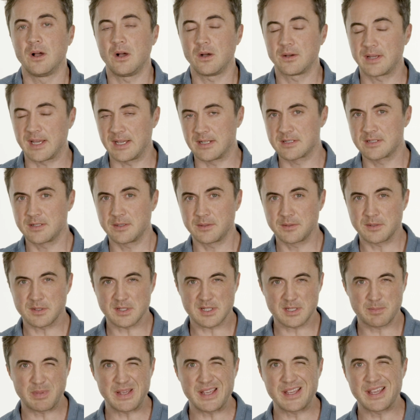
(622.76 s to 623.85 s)
Okay, so
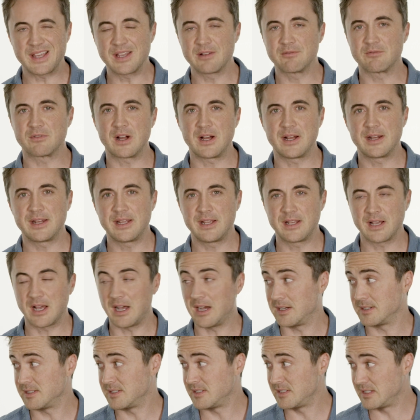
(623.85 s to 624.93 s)
speaking and writing
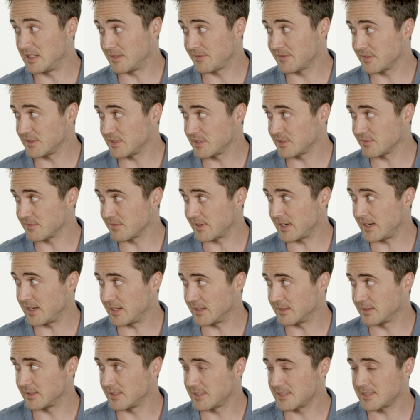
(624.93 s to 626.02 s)
are different to reading
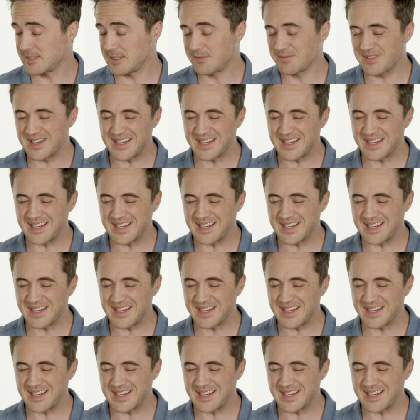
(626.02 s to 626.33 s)
and listening.